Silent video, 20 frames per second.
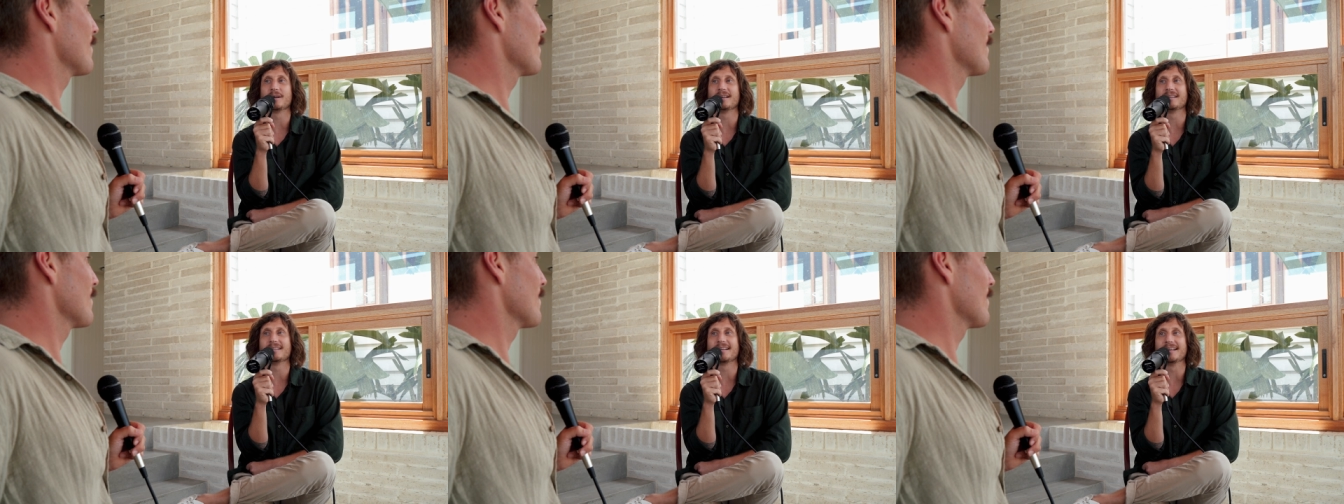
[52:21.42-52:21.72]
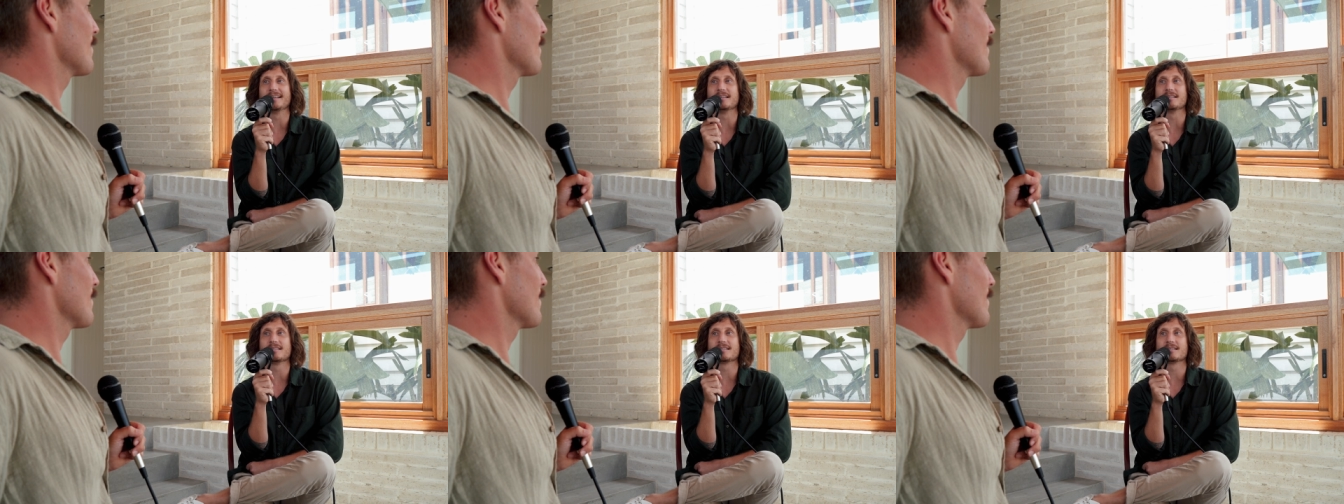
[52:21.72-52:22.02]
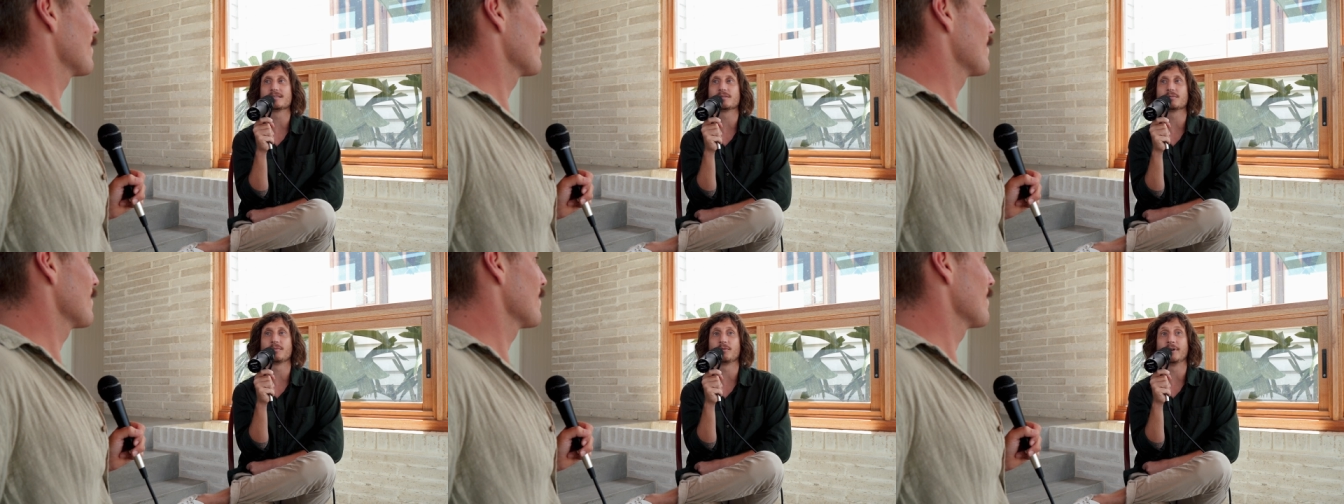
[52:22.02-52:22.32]
in and
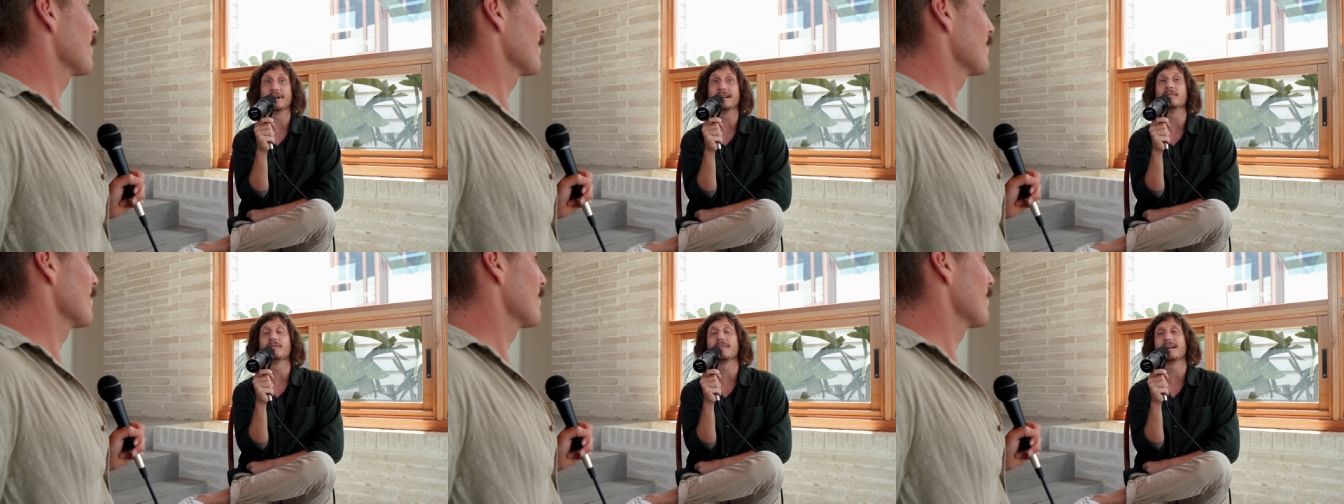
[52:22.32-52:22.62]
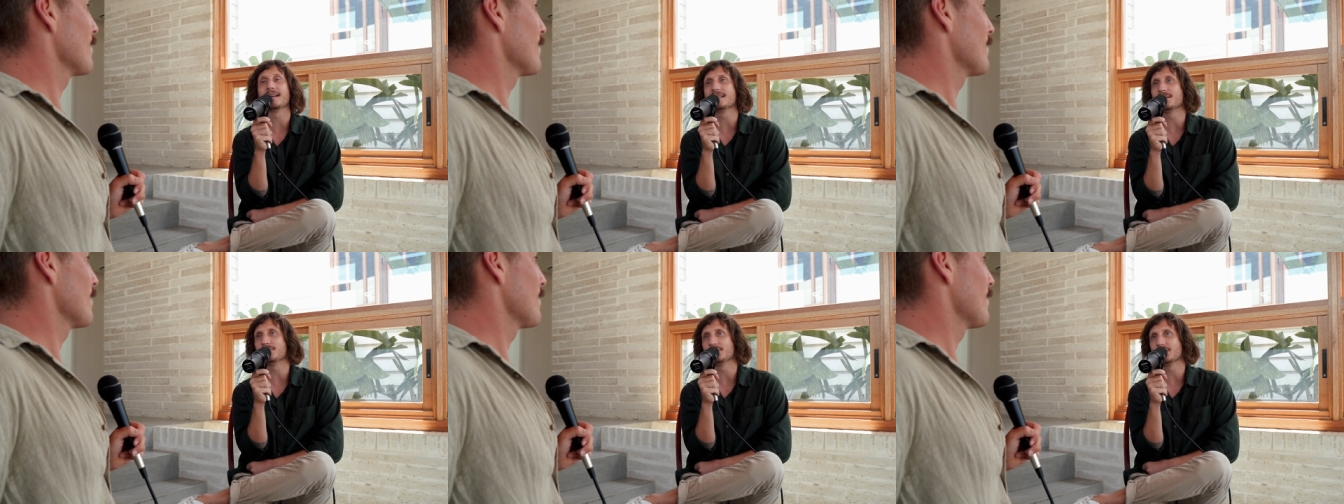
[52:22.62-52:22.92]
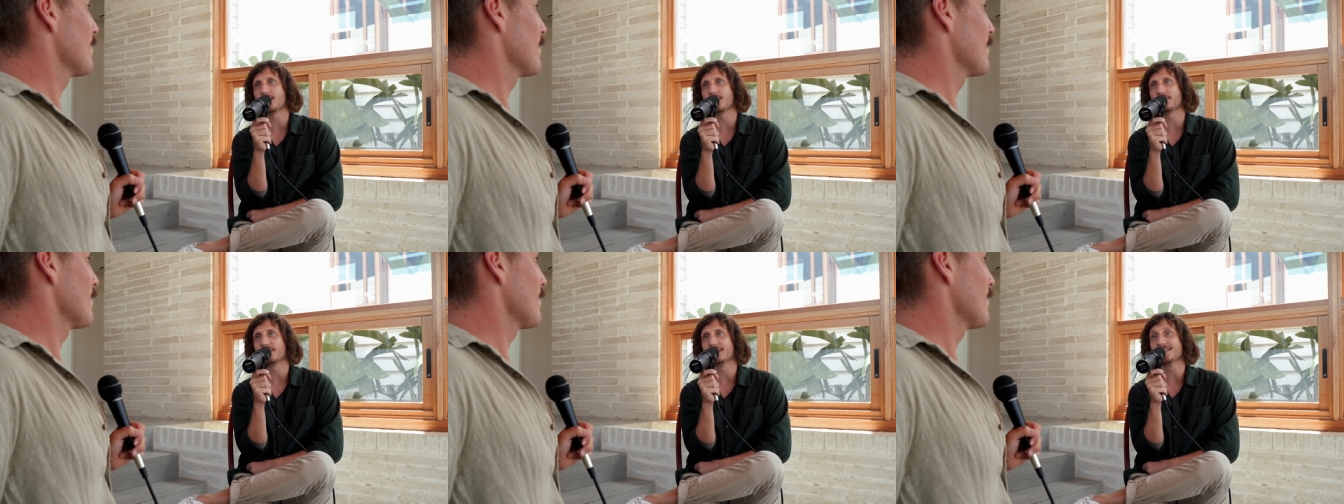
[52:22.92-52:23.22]
reinvent
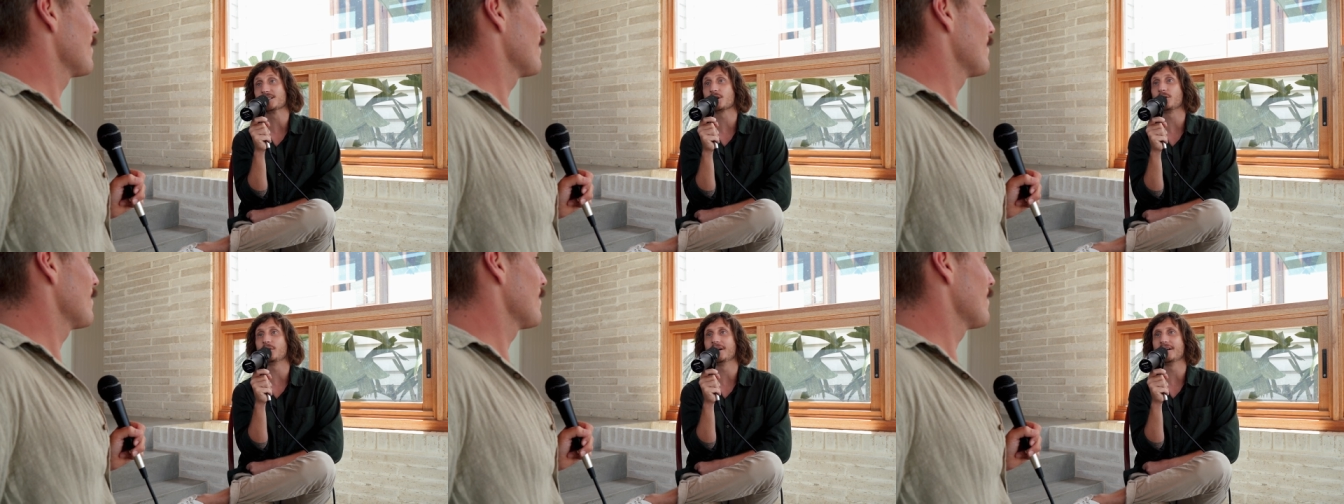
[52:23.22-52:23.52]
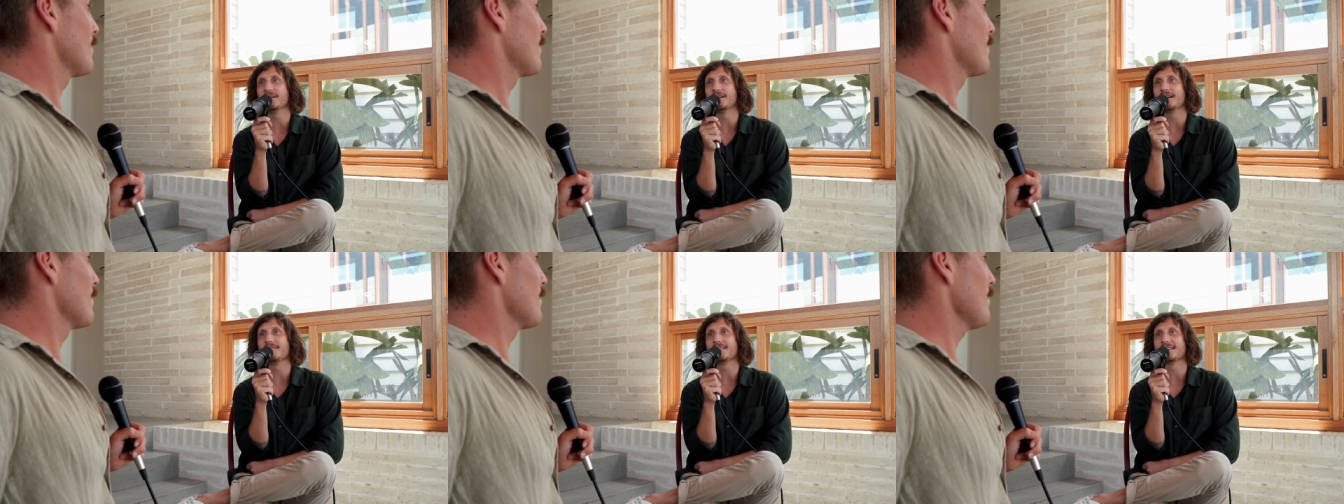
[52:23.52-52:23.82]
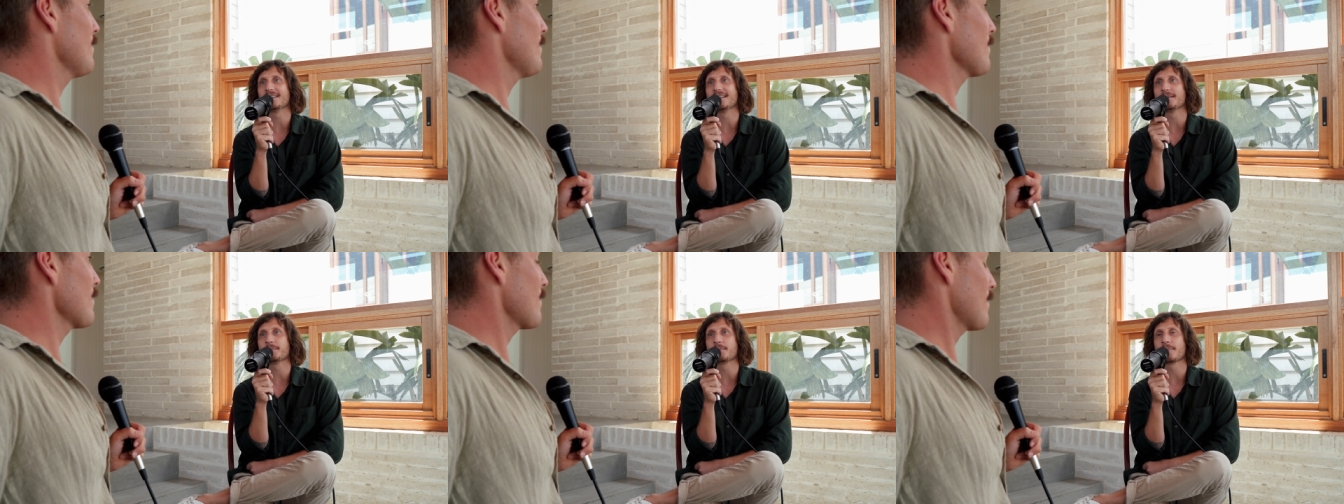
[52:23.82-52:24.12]
himself in his career and
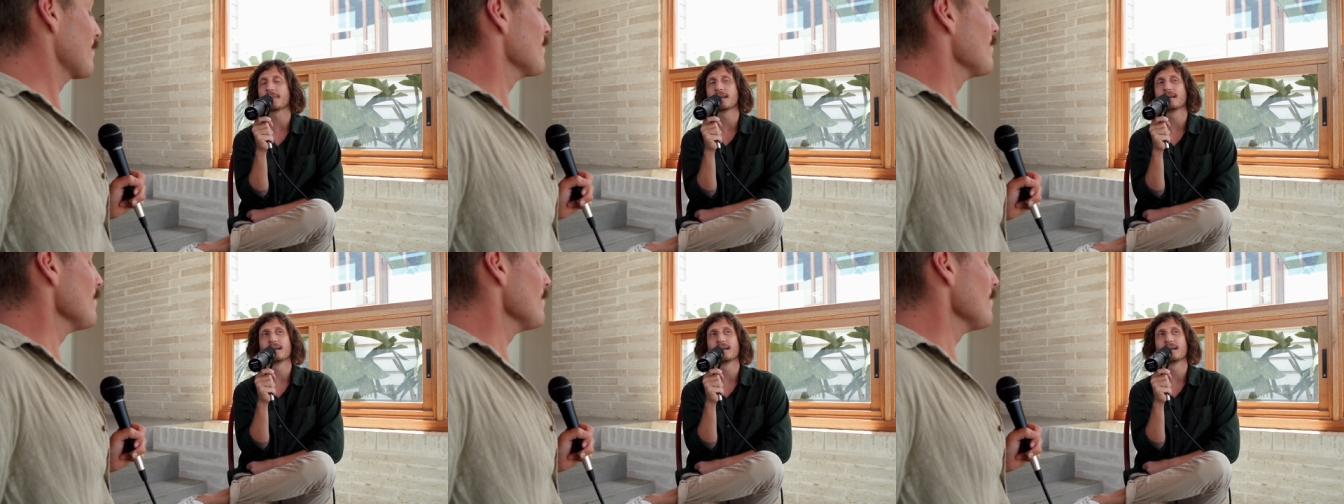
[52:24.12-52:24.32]
everything.